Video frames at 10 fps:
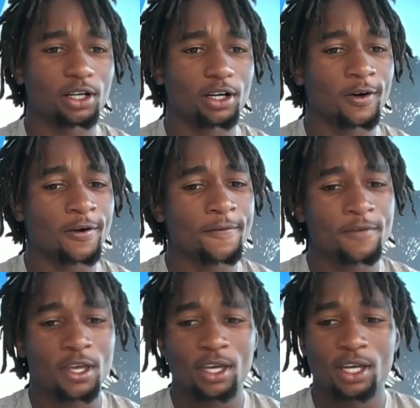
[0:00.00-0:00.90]
Uh,
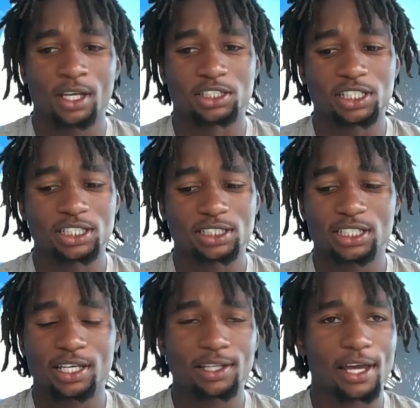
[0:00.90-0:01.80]
just
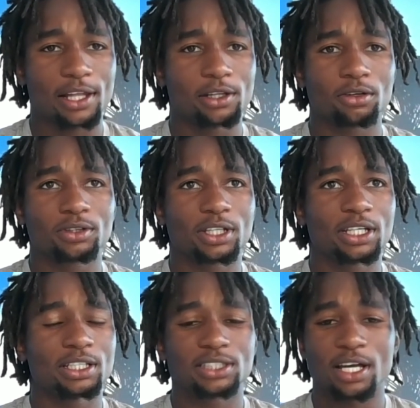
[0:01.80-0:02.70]
seeing like little
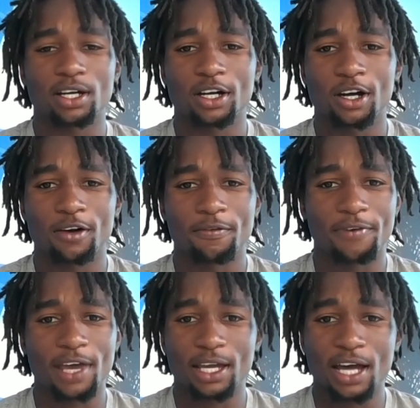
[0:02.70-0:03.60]
things that uh,
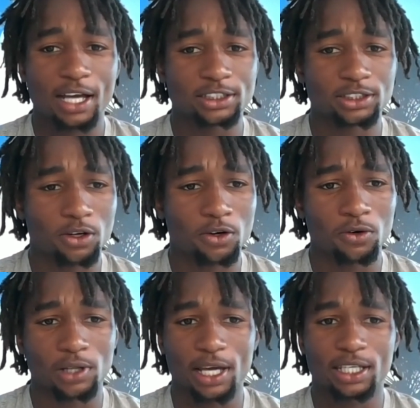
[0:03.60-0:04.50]
vet guys know,
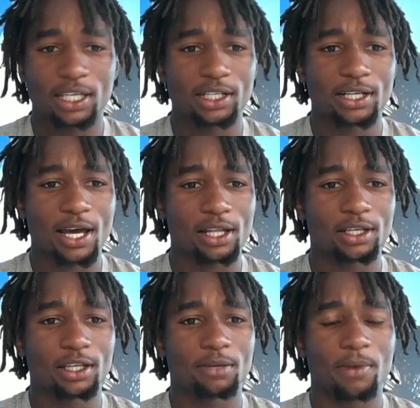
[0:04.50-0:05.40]
like Keenan
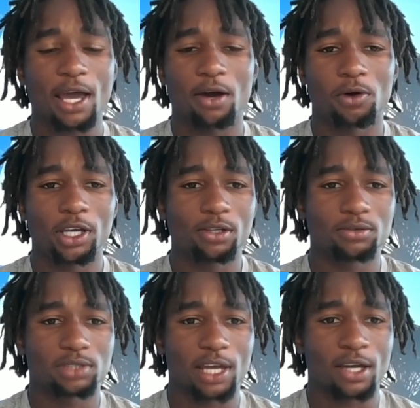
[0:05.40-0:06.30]
Allen and Mike
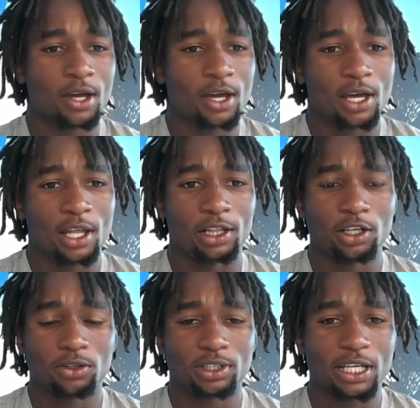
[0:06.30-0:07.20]
Williams, like
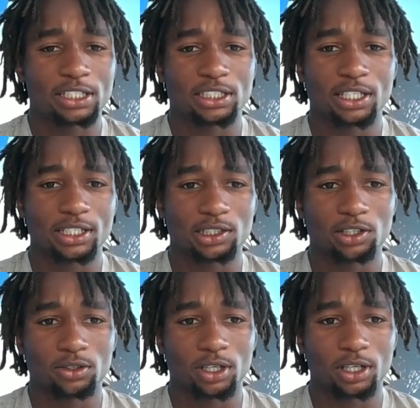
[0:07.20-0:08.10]
little things to get
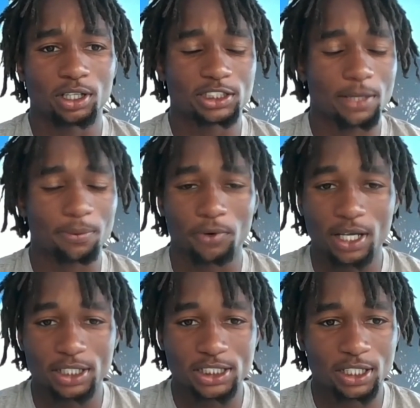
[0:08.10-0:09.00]
little uh,
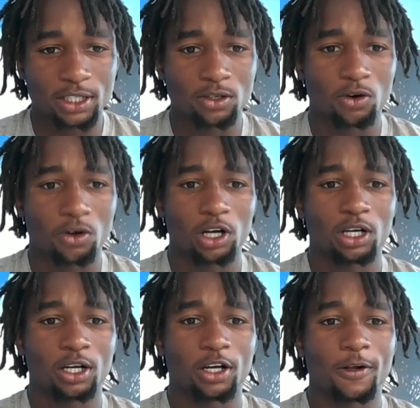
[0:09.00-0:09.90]
separation or
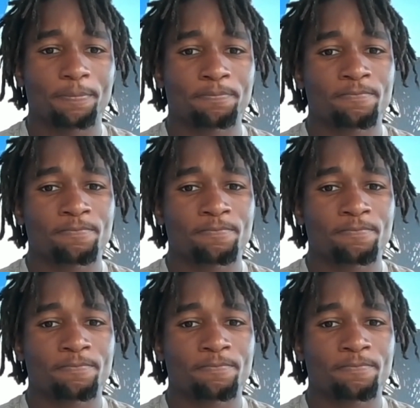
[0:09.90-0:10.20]
uh,